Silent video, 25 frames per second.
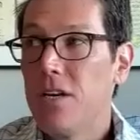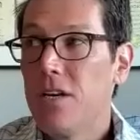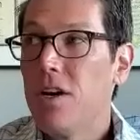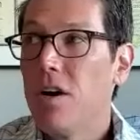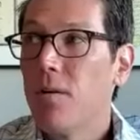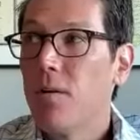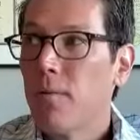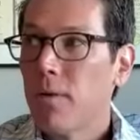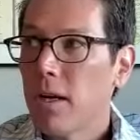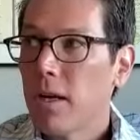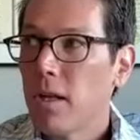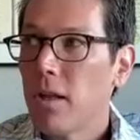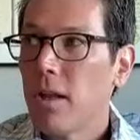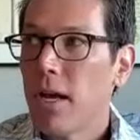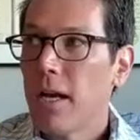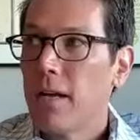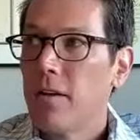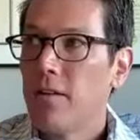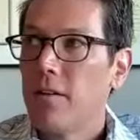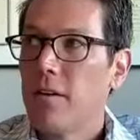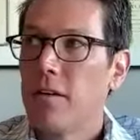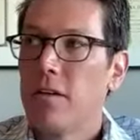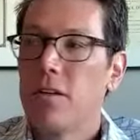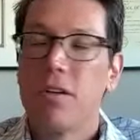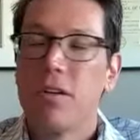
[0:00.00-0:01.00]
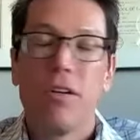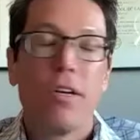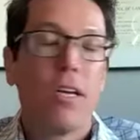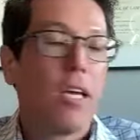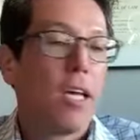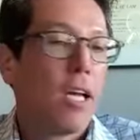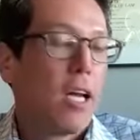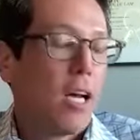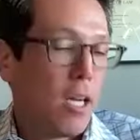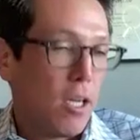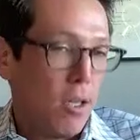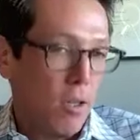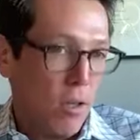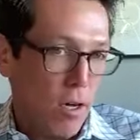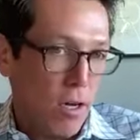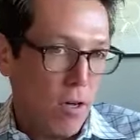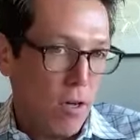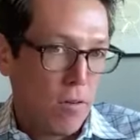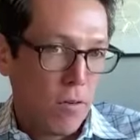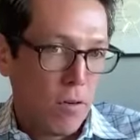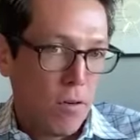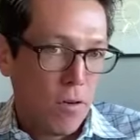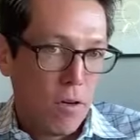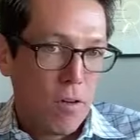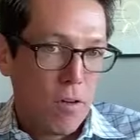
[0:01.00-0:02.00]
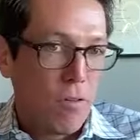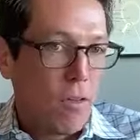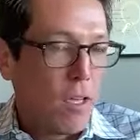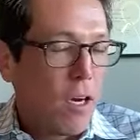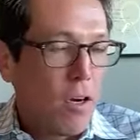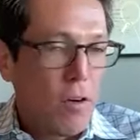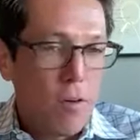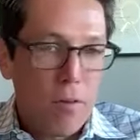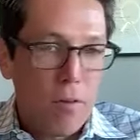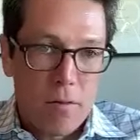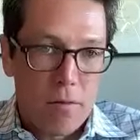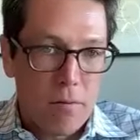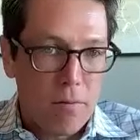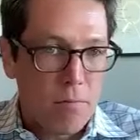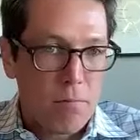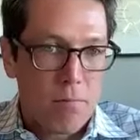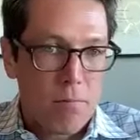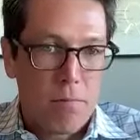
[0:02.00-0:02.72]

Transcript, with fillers: you don't realize it until you get out of law school, because they don't,